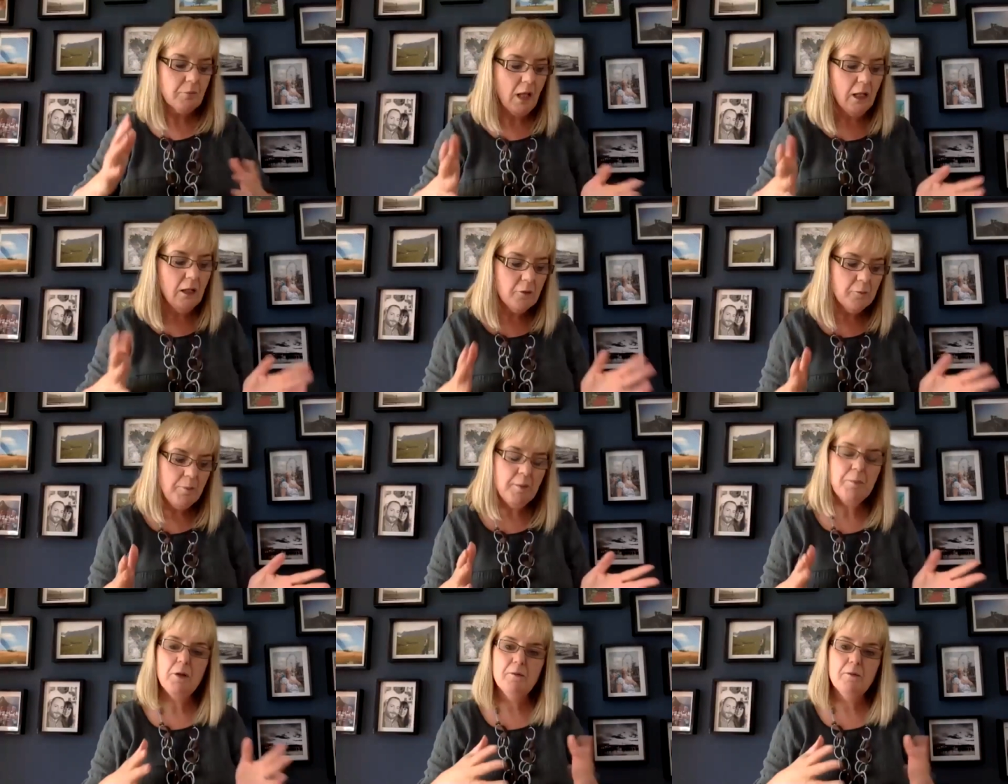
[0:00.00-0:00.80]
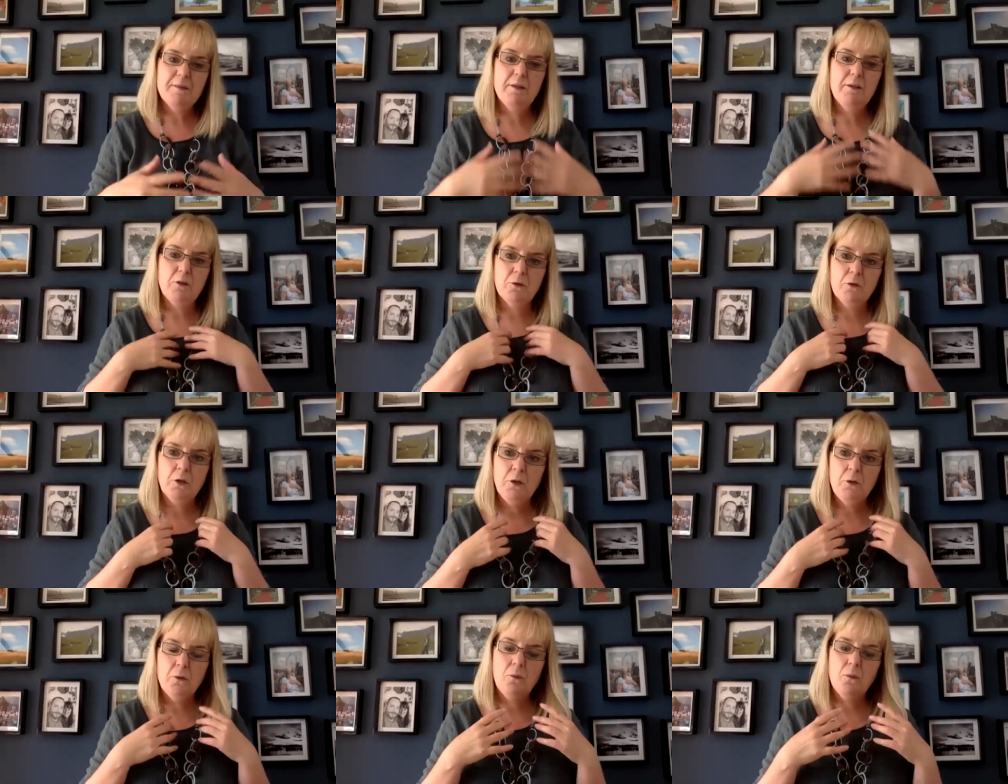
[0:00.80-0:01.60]
A lot of people obviously don't
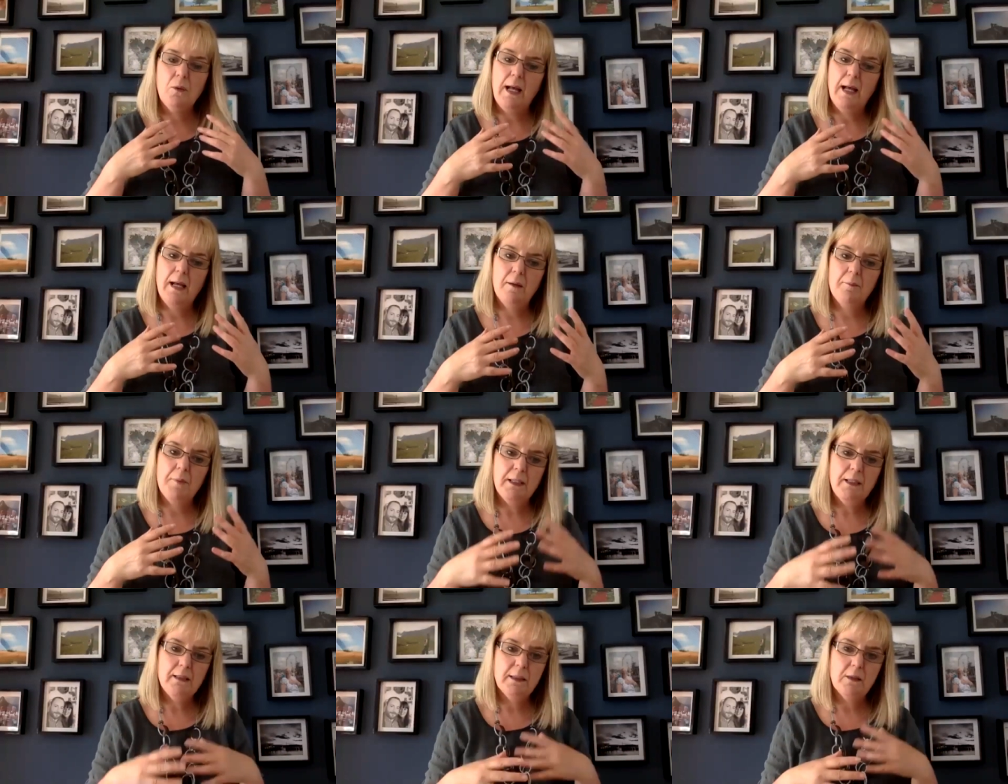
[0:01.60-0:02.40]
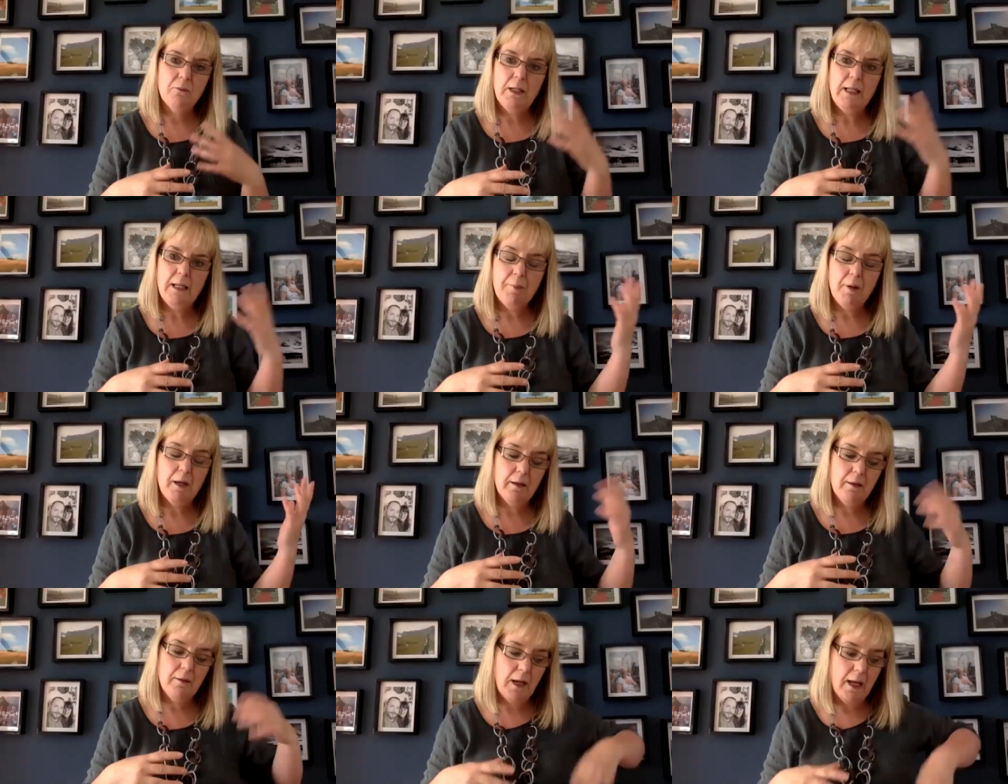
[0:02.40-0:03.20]
know anything really
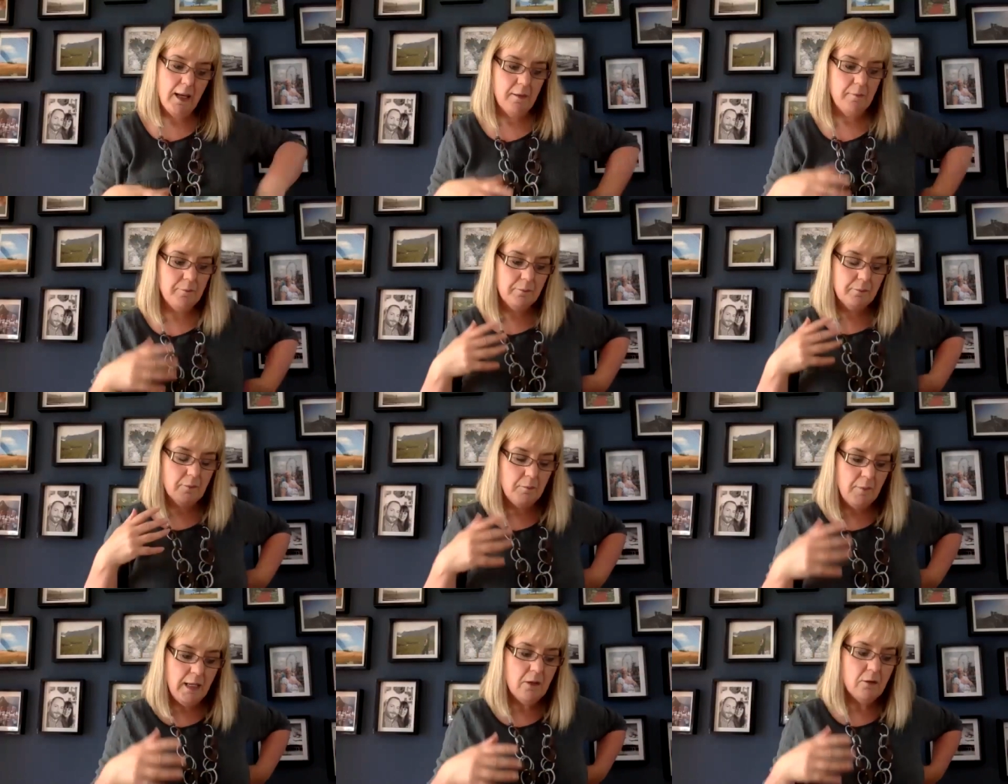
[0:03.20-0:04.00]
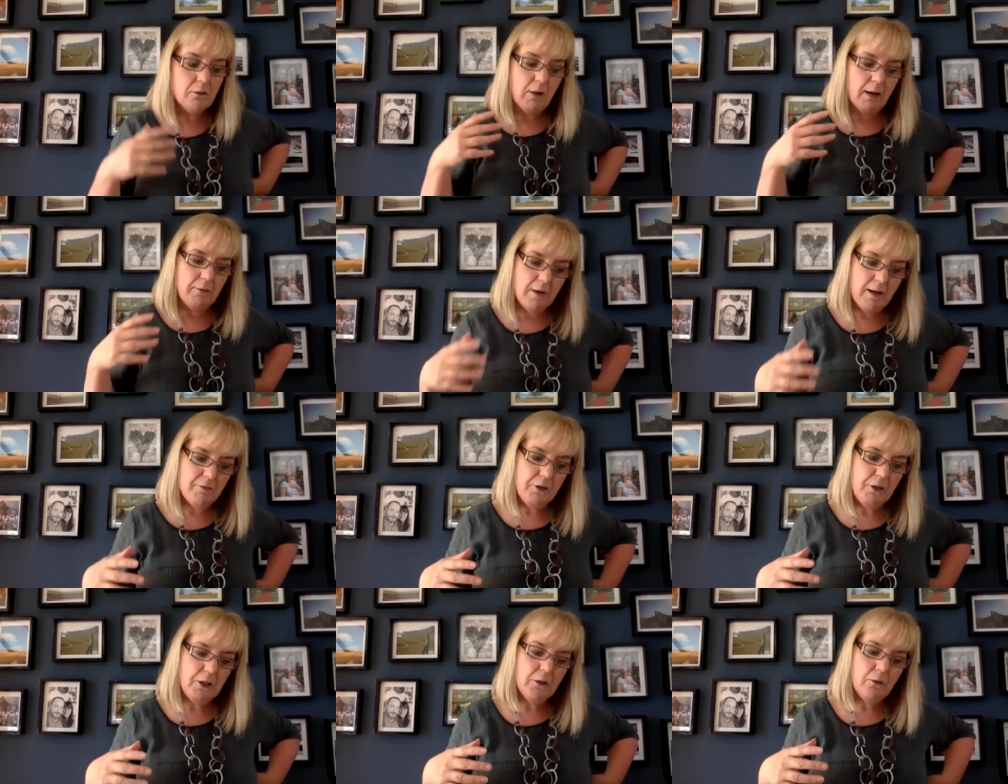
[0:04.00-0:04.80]
about me or Right
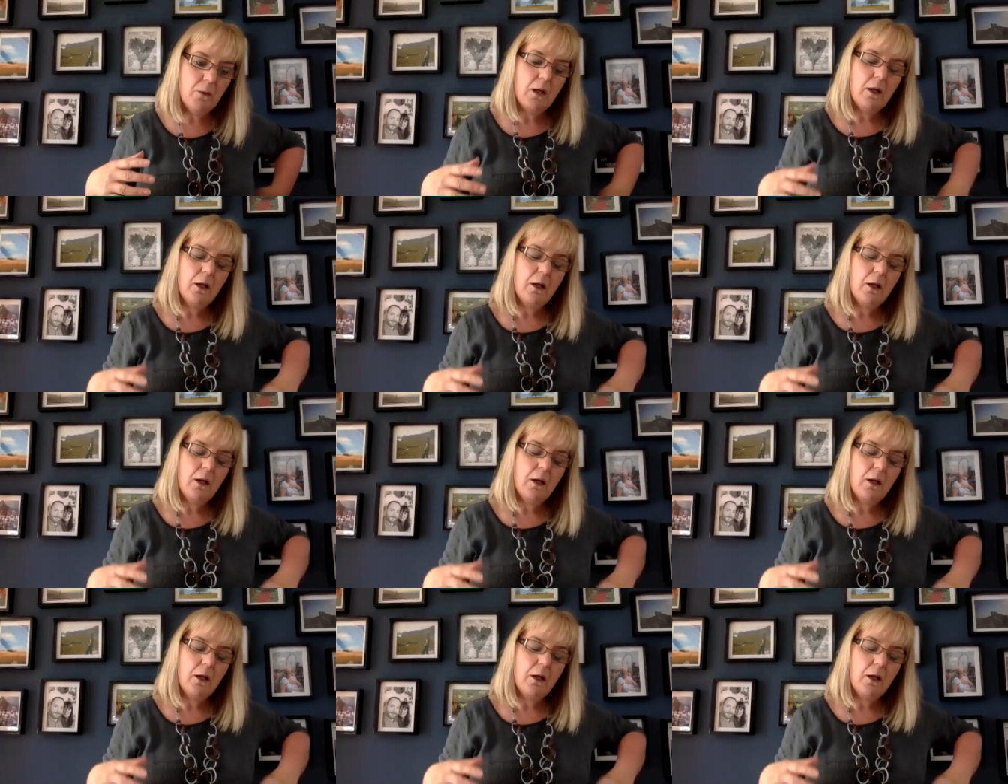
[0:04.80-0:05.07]
Revenue.